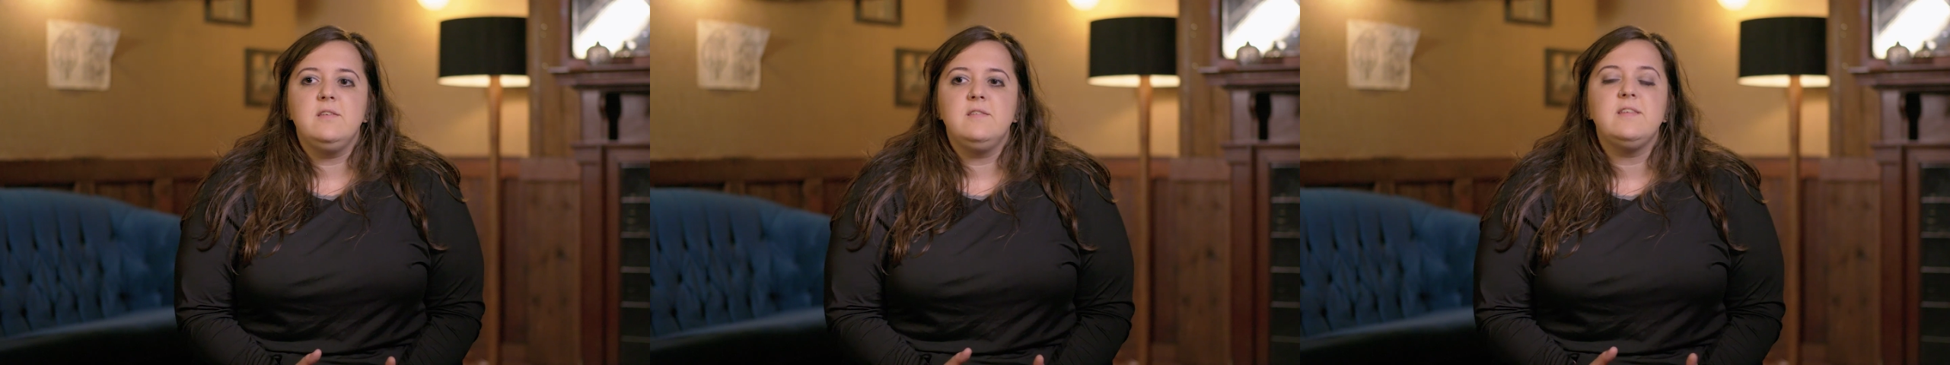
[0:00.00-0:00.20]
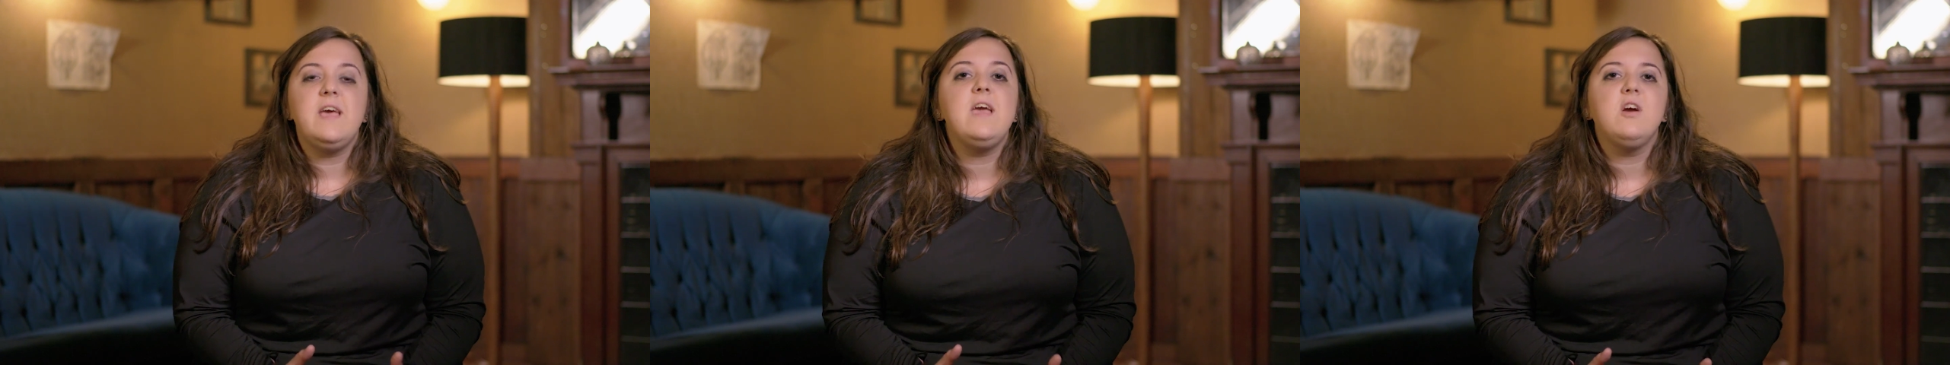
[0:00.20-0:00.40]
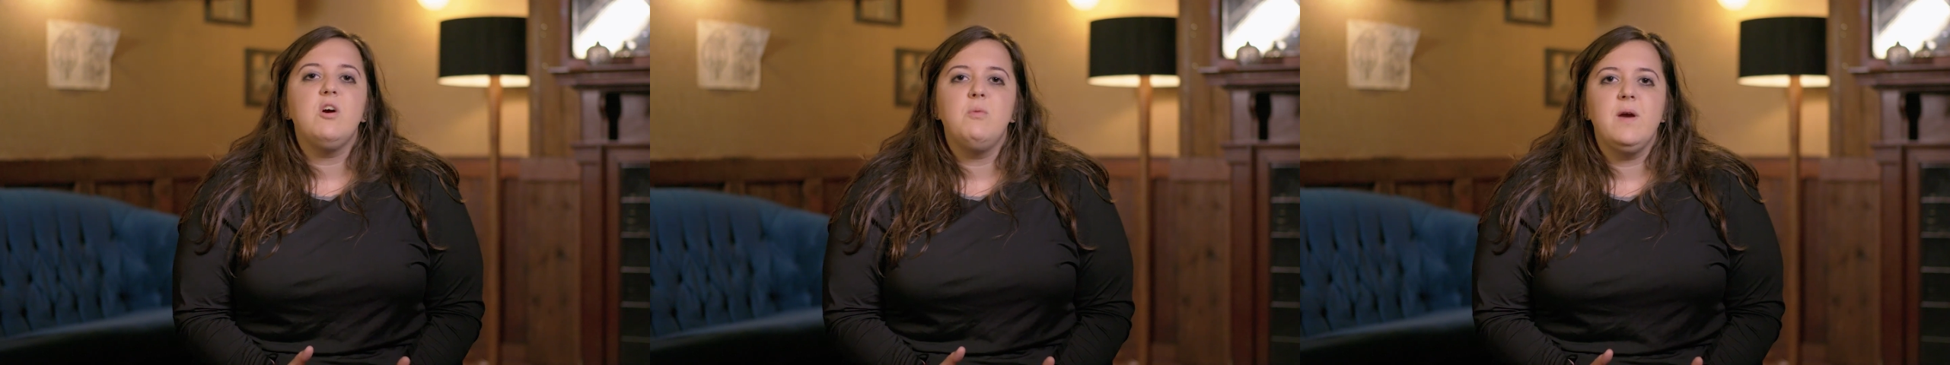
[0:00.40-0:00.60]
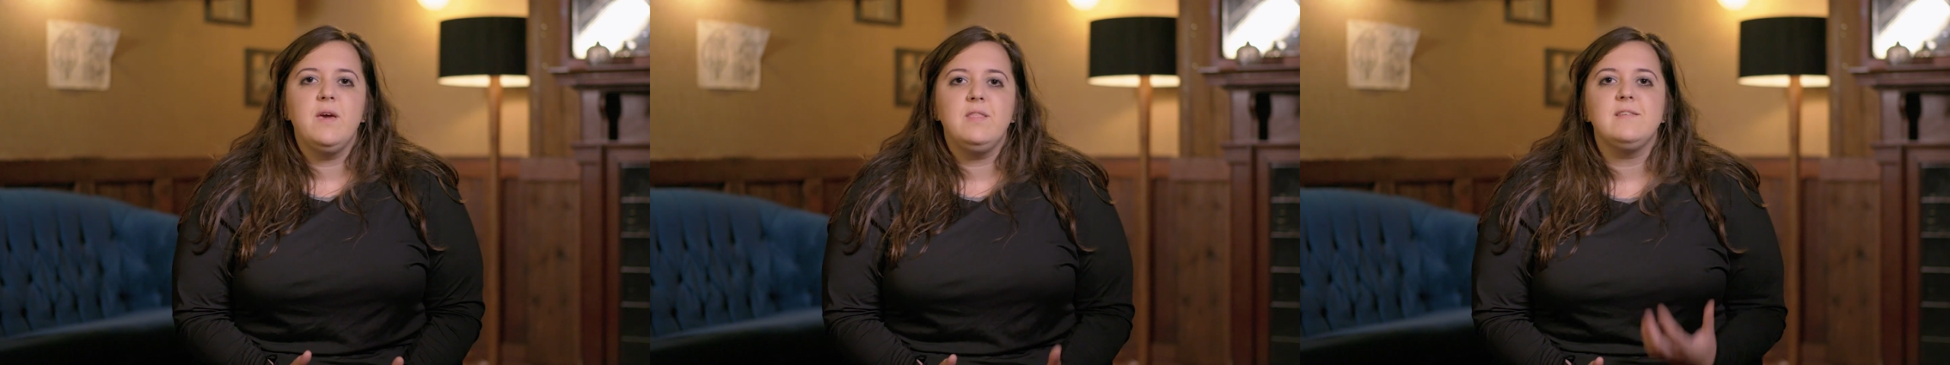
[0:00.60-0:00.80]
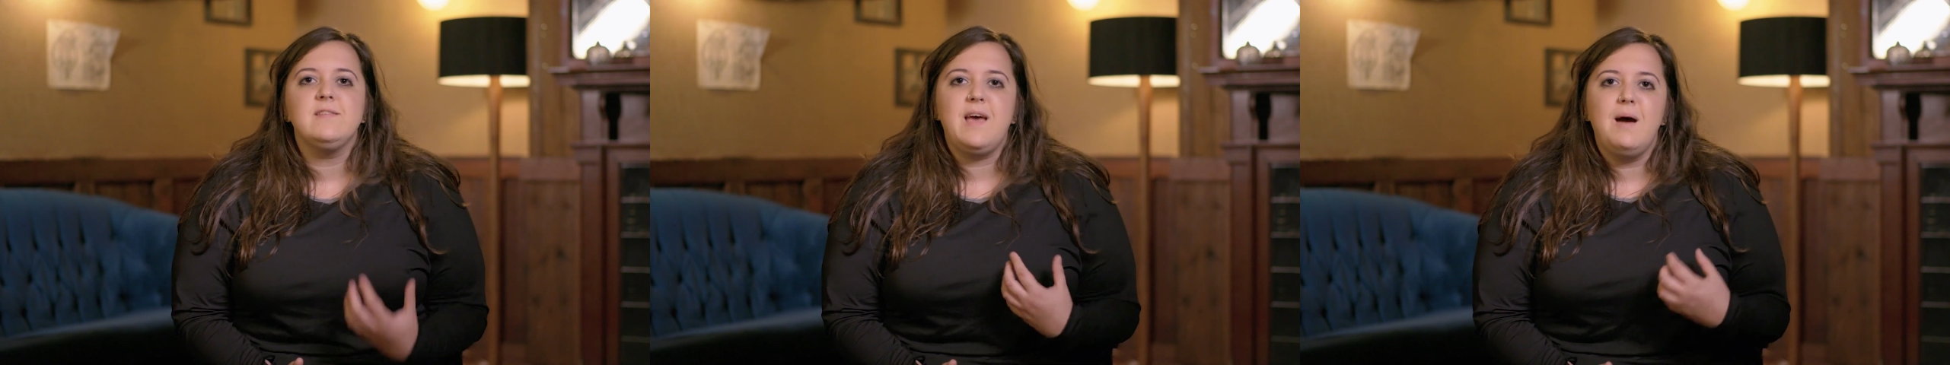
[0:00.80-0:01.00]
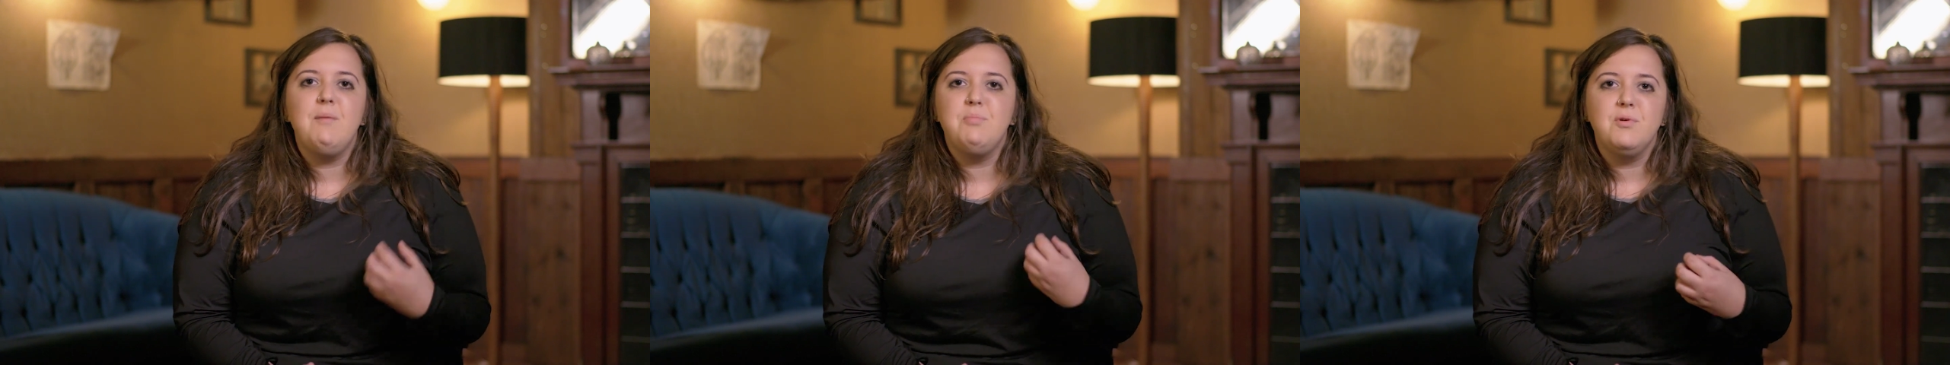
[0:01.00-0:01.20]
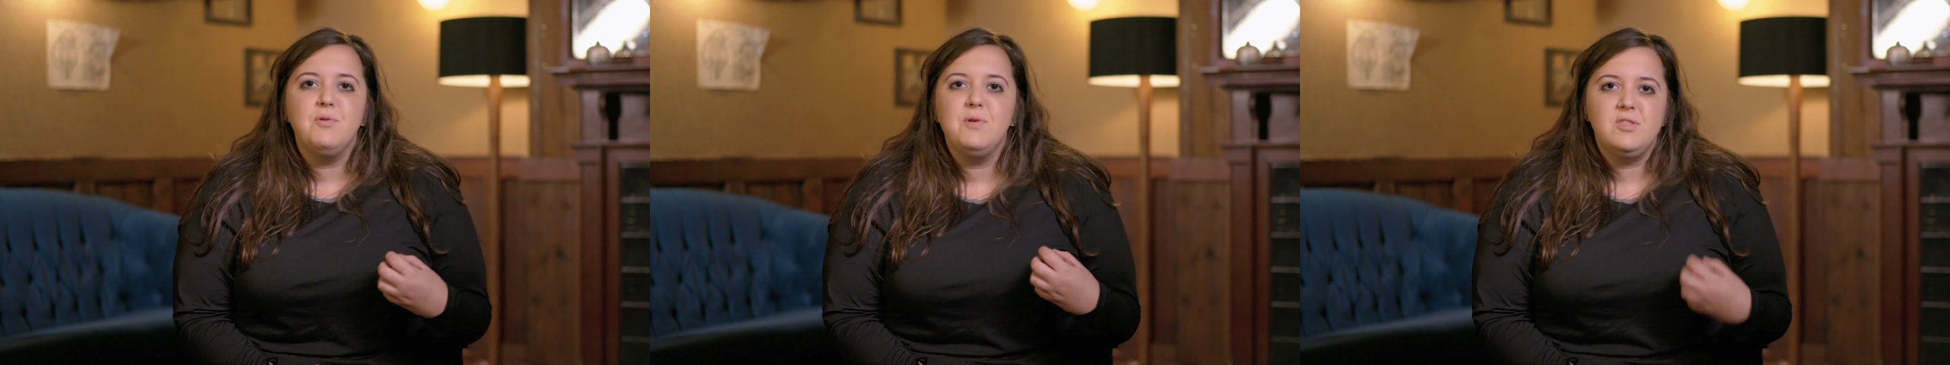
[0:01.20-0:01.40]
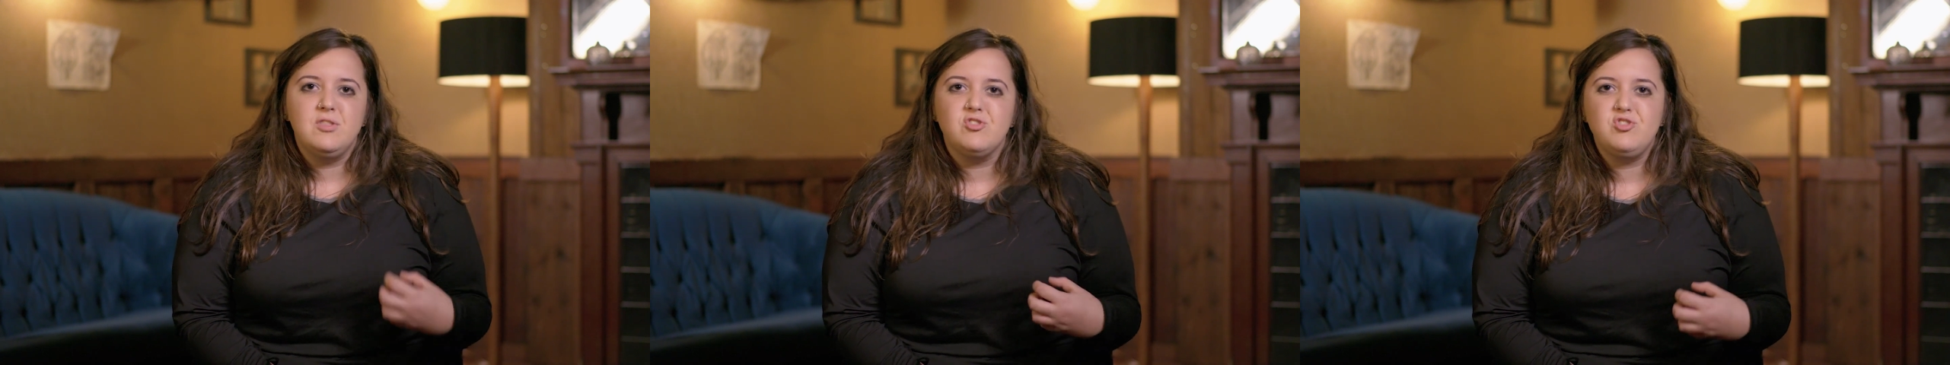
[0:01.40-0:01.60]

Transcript: take away the taboo and the